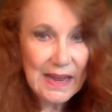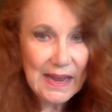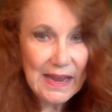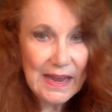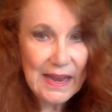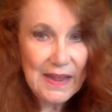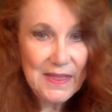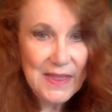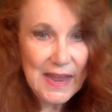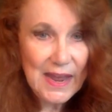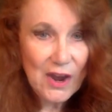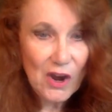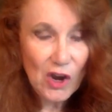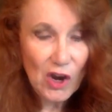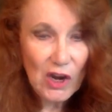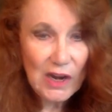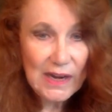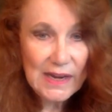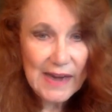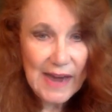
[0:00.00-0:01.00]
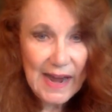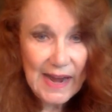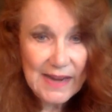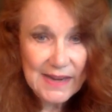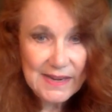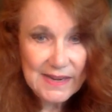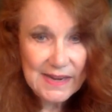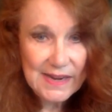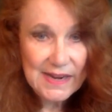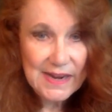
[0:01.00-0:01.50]
In the early
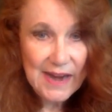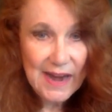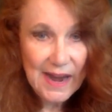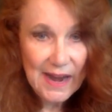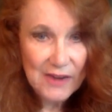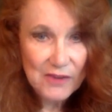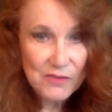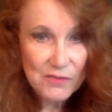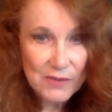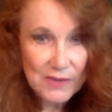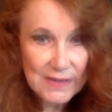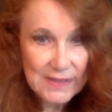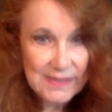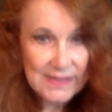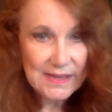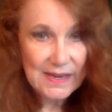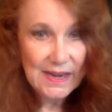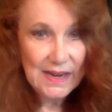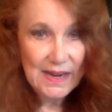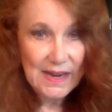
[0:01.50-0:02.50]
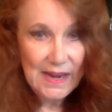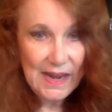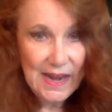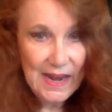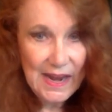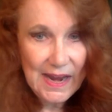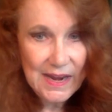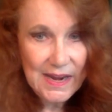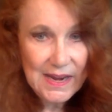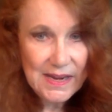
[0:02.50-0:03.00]
1800s,
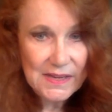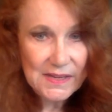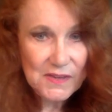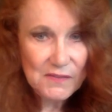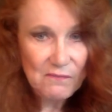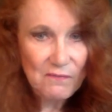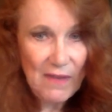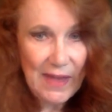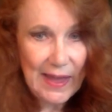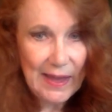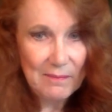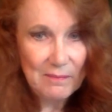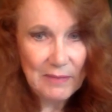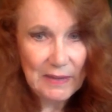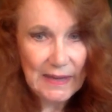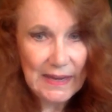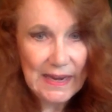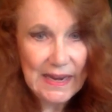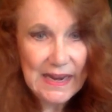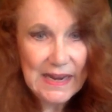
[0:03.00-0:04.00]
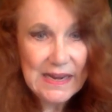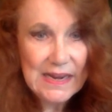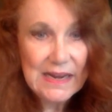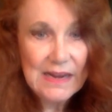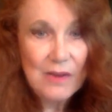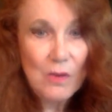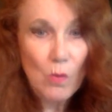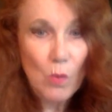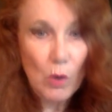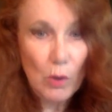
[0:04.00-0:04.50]
he and his family
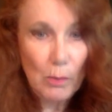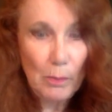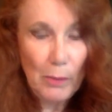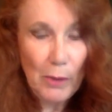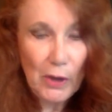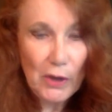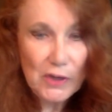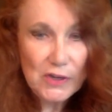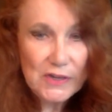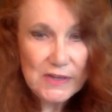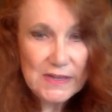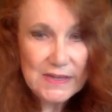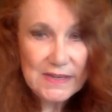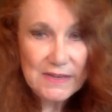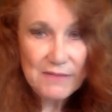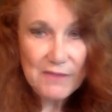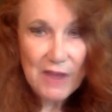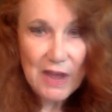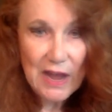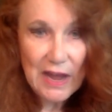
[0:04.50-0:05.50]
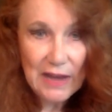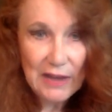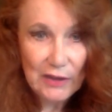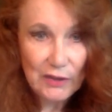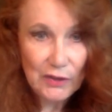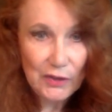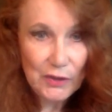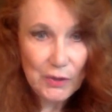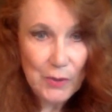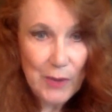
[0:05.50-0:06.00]
were persons of
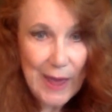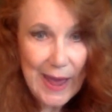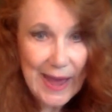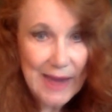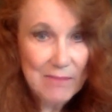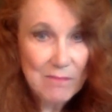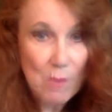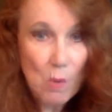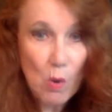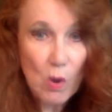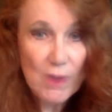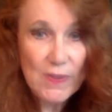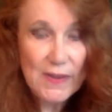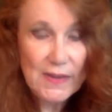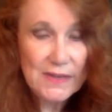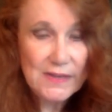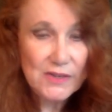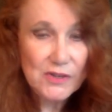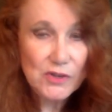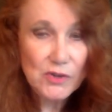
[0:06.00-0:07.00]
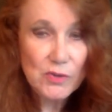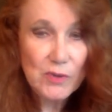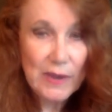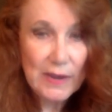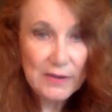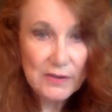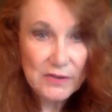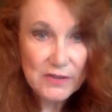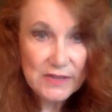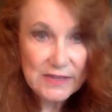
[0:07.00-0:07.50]
color who had more than
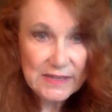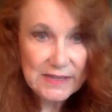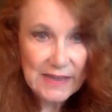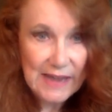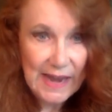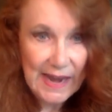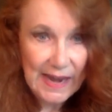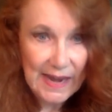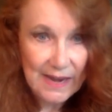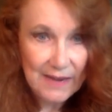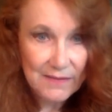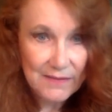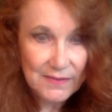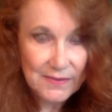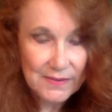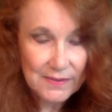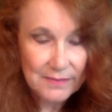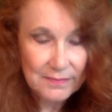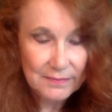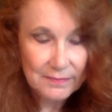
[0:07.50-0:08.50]
200 slaves.